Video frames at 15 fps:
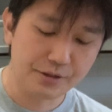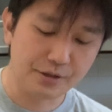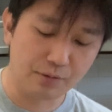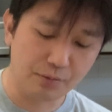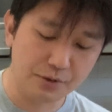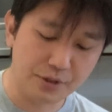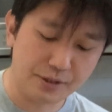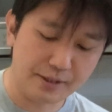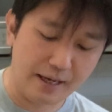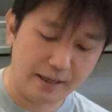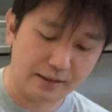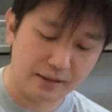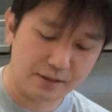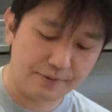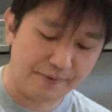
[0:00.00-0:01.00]
so we'll just
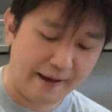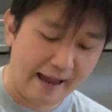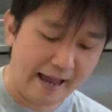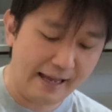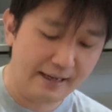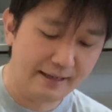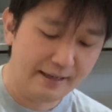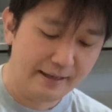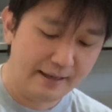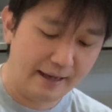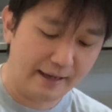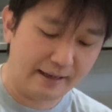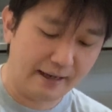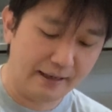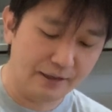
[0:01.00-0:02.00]
take this fat
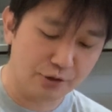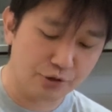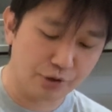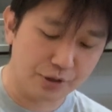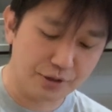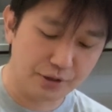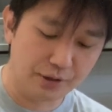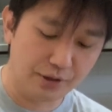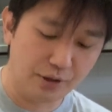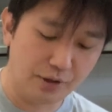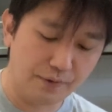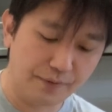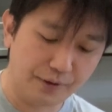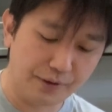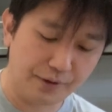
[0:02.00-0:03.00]
and kind of drizzle it
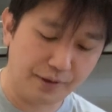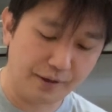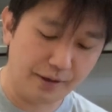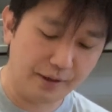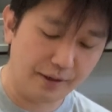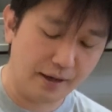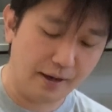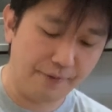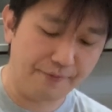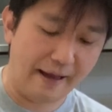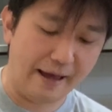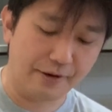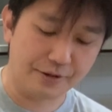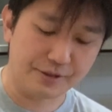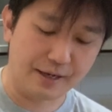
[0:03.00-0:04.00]
over the
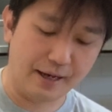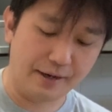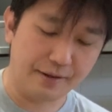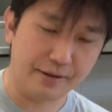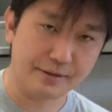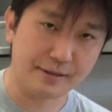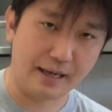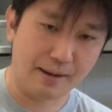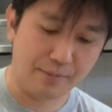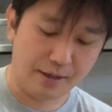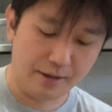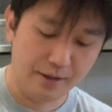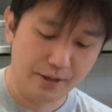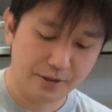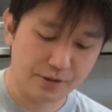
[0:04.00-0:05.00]
fatter side of the salmon,
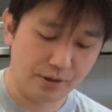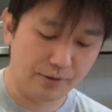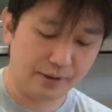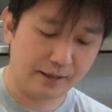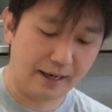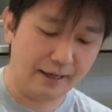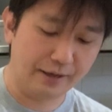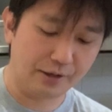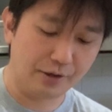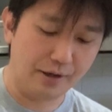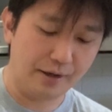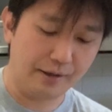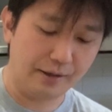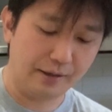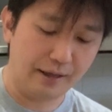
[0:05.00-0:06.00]
so it kind of
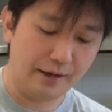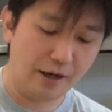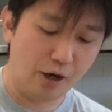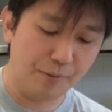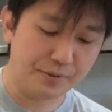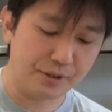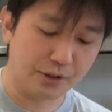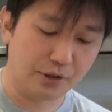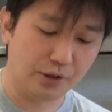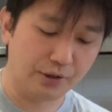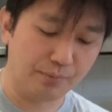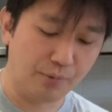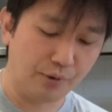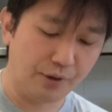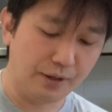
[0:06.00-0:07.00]
it helps it cook
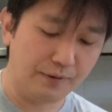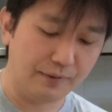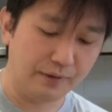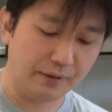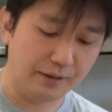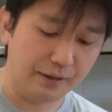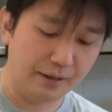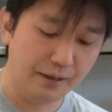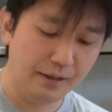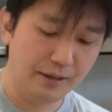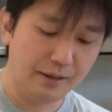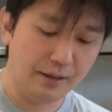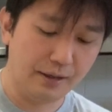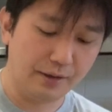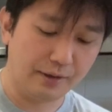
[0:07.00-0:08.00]
more evenly.
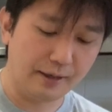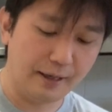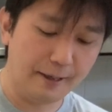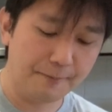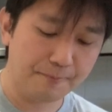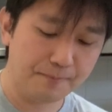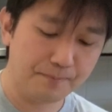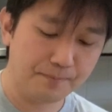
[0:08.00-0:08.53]
Okay.